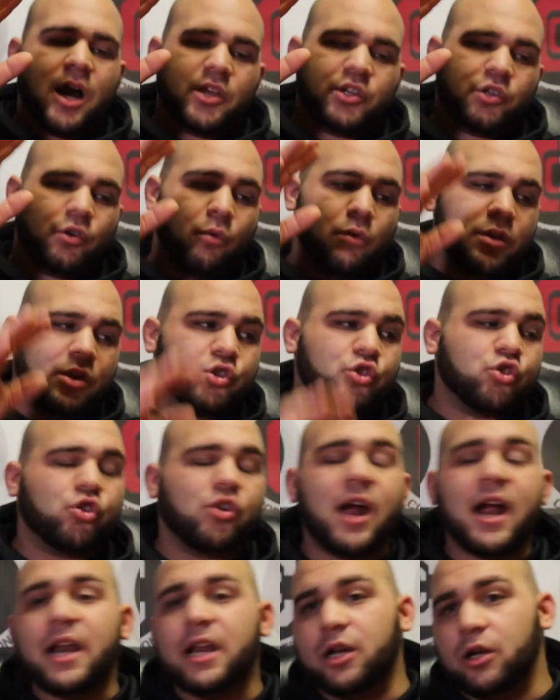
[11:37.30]
So with a
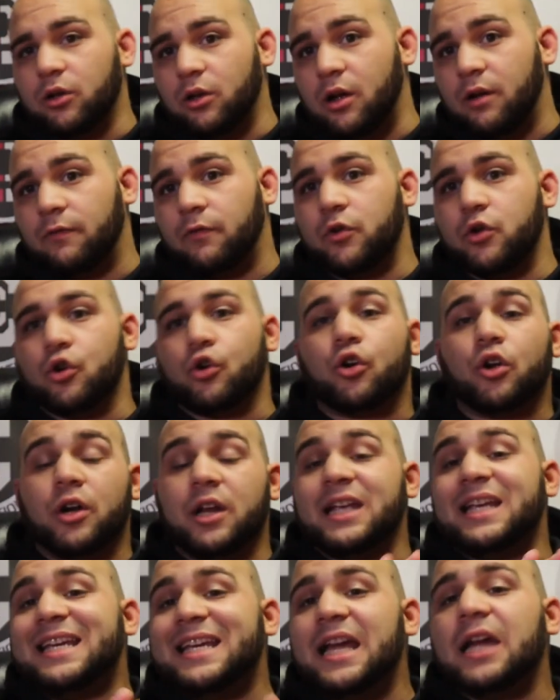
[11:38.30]
training glove, you're
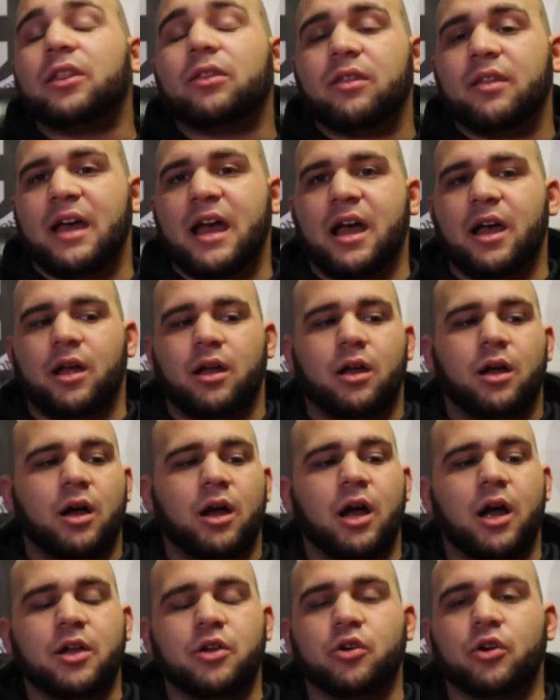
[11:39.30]
gonna get that.
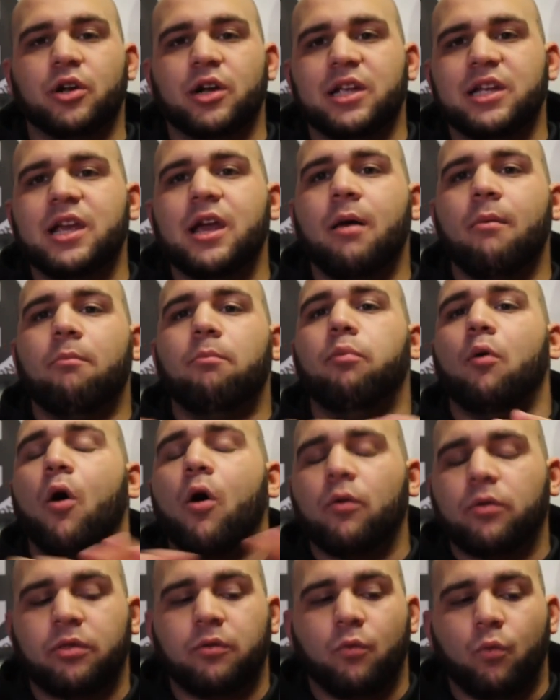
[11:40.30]
You're gonna get
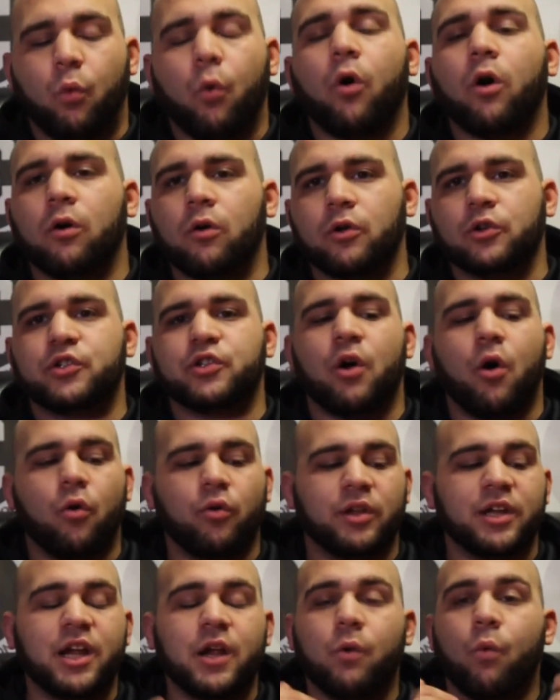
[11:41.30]
both worlds
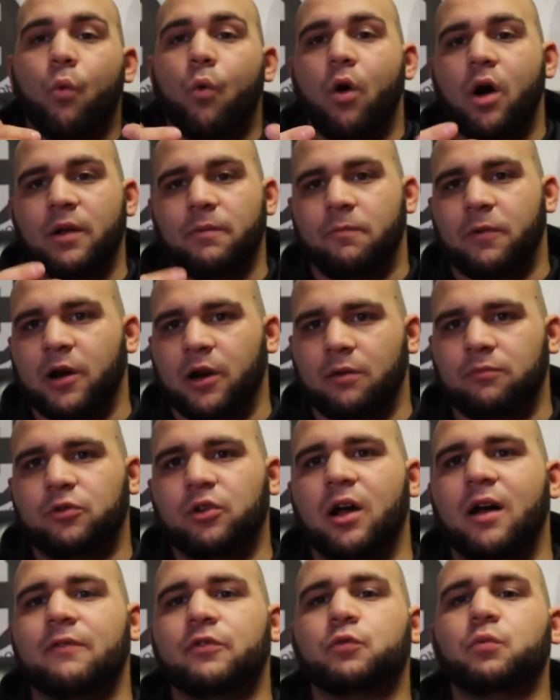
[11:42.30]
only in one pair of
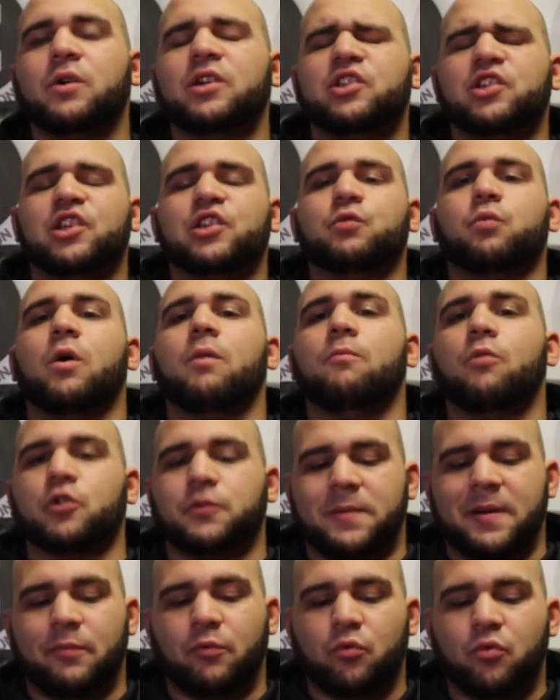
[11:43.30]
gloves, which is what
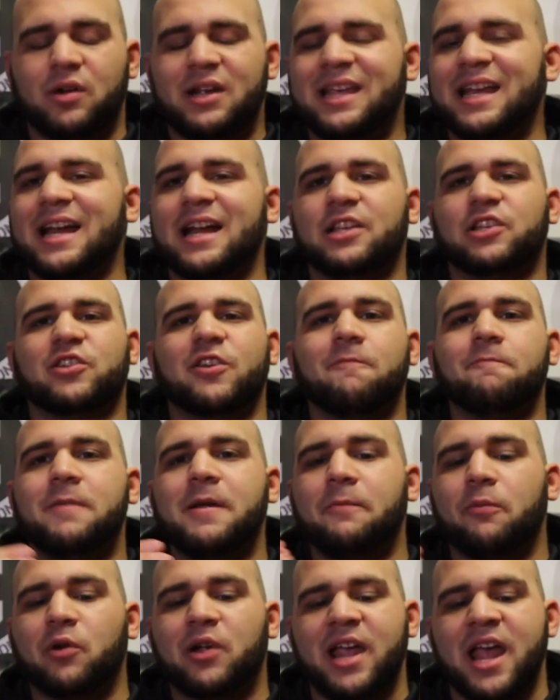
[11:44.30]
most people will get. Some
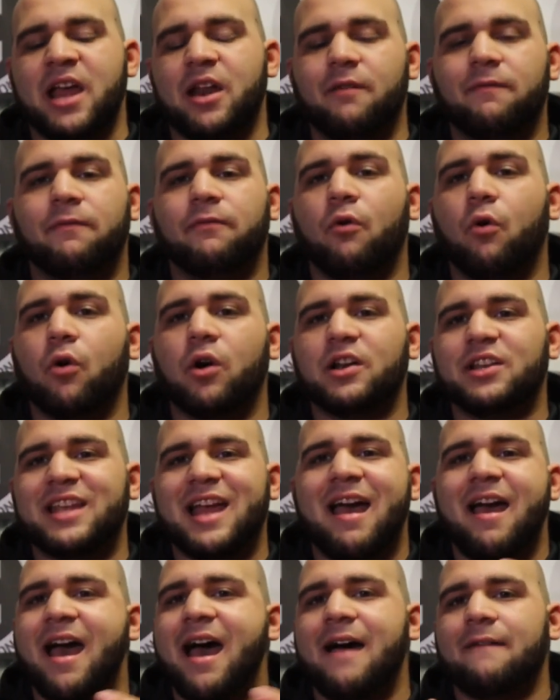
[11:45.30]
people can't afford
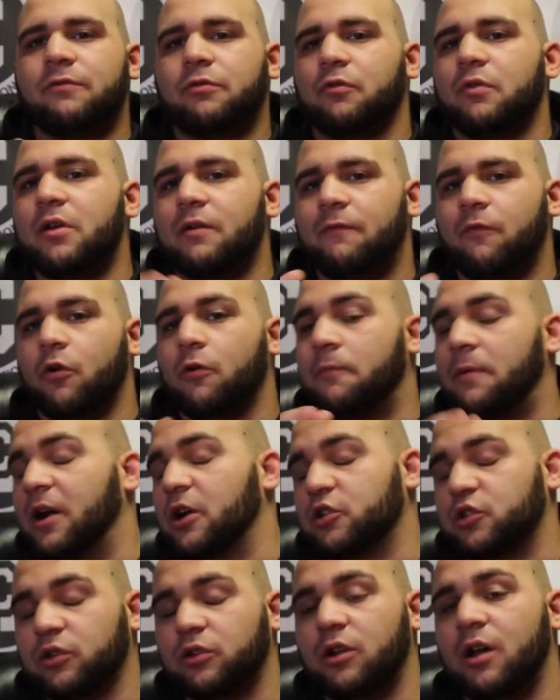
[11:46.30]
to have three or four
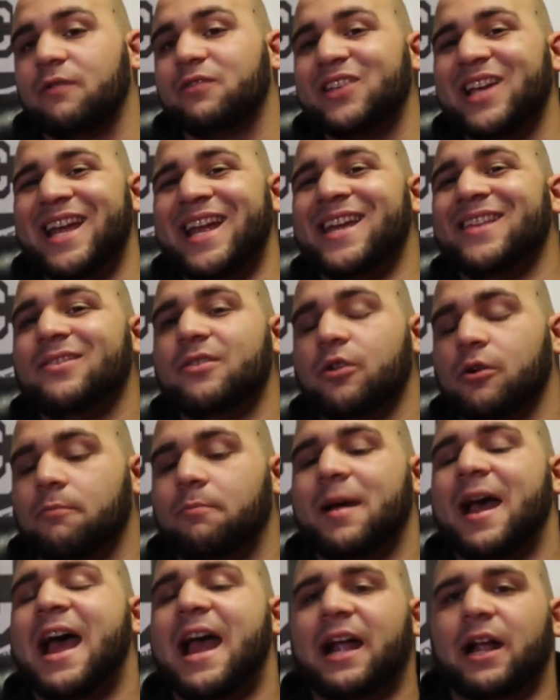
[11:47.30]
pairs of gloves in their
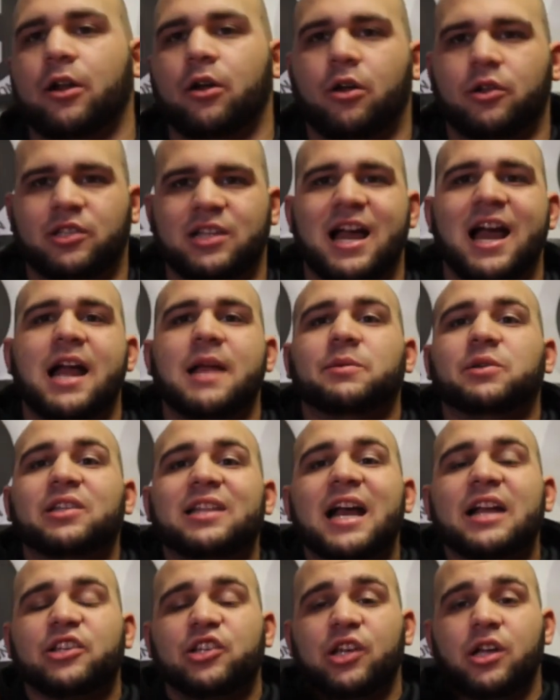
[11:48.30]
bag at all times,
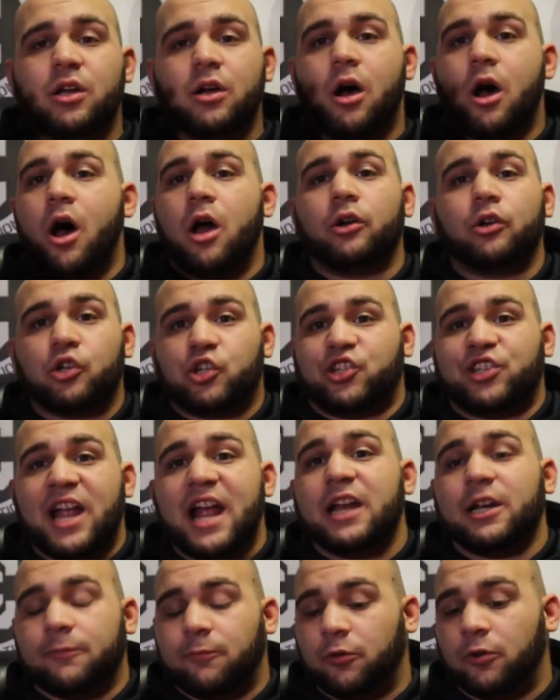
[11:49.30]
and that's
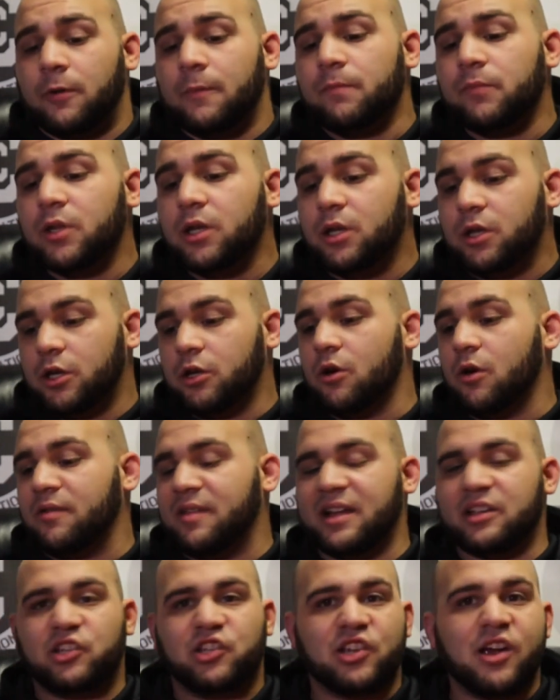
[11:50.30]
understandable. You know,
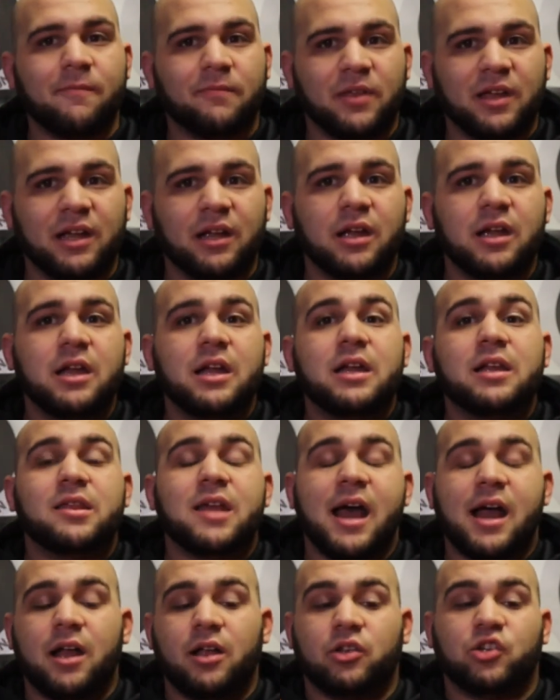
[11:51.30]
that's something
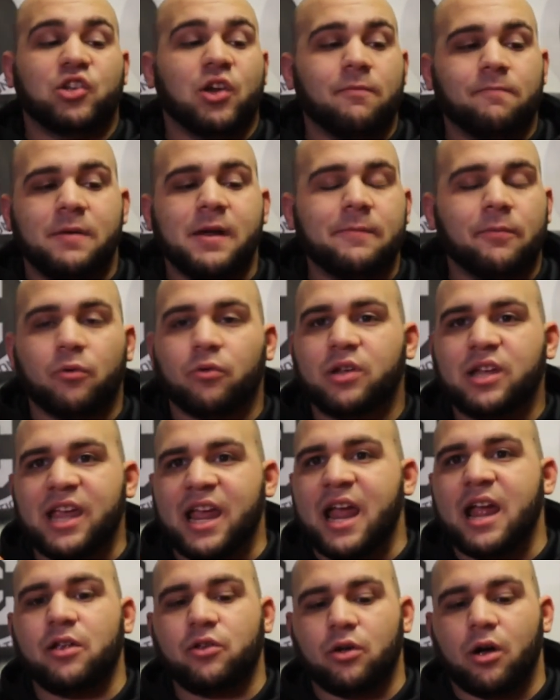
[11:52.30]
that some people
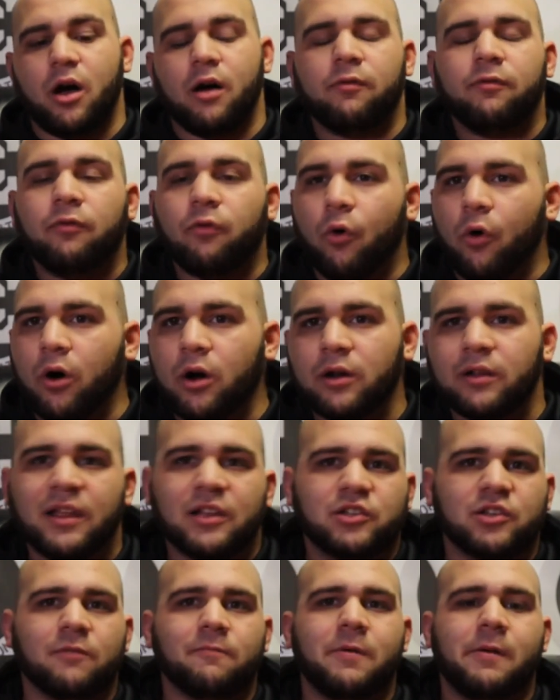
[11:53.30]
can't afford,
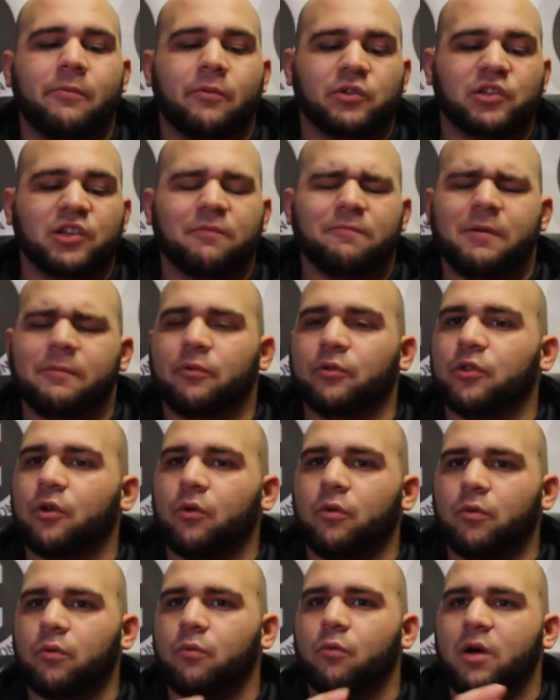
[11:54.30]
that some people
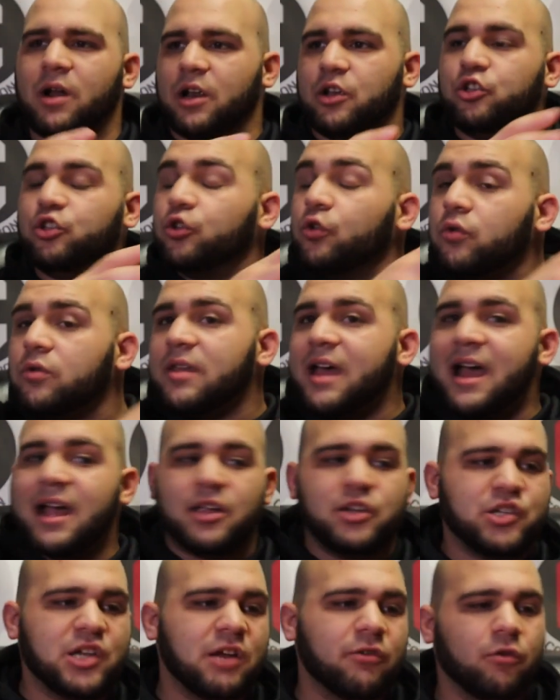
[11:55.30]
don't want to do that
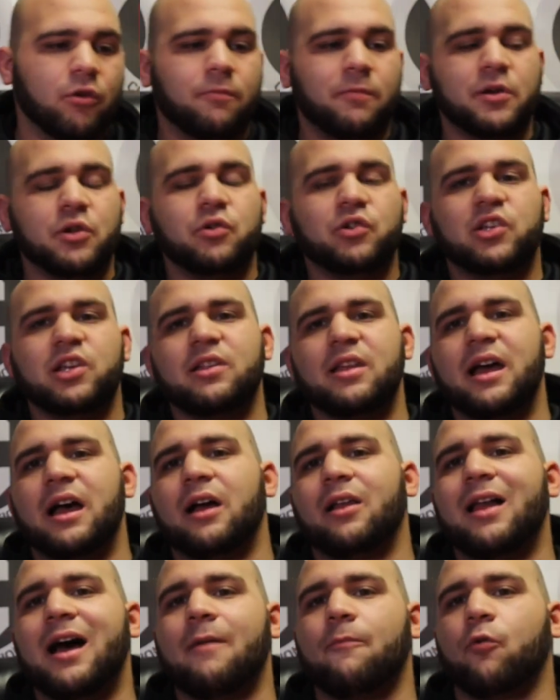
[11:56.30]
in general. But you see
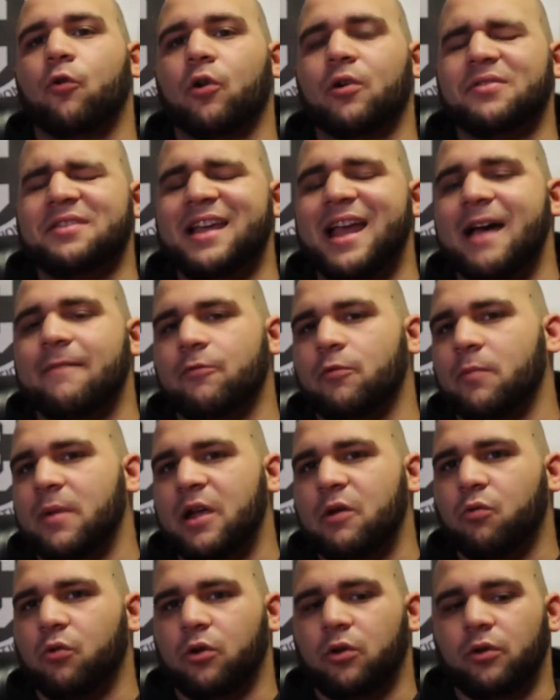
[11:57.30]
that a lot more in the
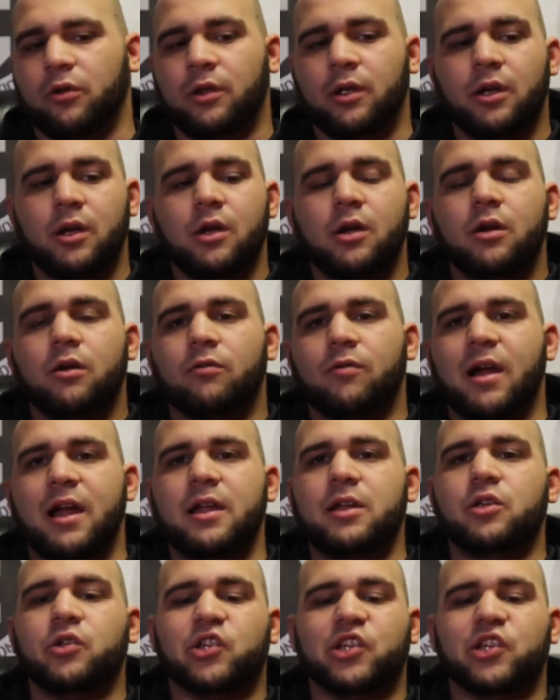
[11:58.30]
MMA world, right?